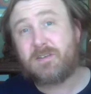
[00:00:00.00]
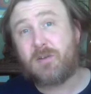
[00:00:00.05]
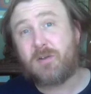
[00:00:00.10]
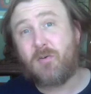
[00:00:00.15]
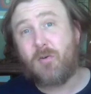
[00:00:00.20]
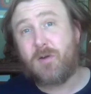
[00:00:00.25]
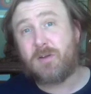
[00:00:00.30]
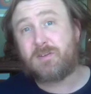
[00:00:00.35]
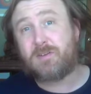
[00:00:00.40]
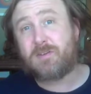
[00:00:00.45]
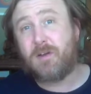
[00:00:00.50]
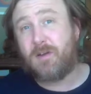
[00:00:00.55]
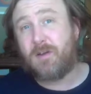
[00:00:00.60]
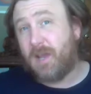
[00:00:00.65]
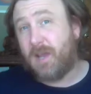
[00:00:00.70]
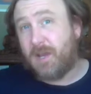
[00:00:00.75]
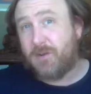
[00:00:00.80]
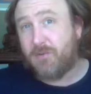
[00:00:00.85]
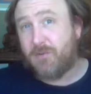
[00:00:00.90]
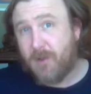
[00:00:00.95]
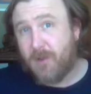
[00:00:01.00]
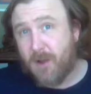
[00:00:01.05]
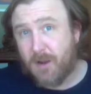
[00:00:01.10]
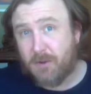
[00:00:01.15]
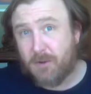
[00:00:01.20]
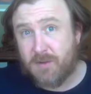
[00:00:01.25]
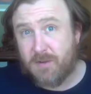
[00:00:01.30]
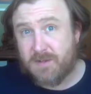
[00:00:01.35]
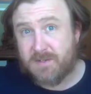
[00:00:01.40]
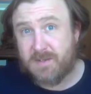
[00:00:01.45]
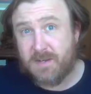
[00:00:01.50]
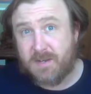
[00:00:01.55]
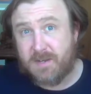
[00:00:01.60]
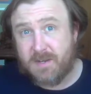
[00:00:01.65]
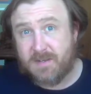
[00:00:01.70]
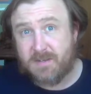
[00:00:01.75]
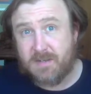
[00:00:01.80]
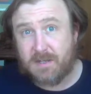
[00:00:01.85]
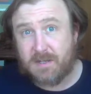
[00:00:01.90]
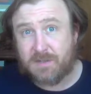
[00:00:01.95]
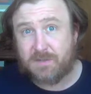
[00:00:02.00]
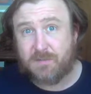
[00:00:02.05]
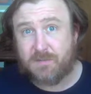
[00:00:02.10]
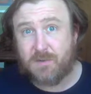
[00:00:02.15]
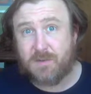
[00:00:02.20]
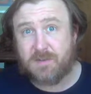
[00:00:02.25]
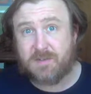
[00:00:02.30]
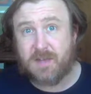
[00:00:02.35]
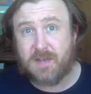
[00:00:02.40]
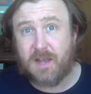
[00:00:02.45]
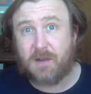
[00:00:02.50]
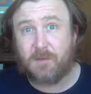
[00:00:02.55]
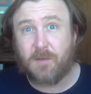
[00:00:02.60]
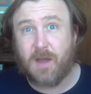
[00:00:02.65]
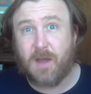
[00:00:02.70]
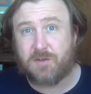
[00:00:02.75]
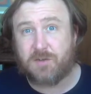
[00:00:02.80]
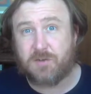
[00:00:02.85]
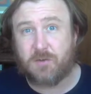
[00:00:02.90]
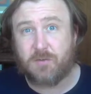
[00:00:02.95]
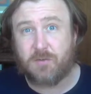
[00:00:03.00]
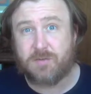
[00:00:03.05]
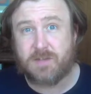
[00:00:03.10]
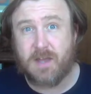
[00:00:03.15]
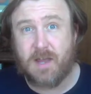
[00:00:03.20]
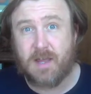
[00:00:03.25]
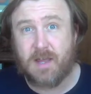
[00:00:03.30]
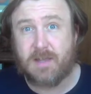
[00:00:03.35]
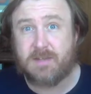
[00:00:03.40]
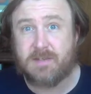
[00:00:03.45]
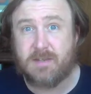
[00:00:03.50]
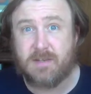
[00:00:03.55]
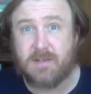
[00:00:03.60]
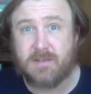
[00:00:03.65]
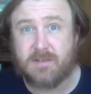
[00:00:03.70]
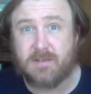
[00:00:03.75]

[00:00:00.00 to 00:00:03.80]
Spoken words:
a course on introductory statistics for the psychological sciences.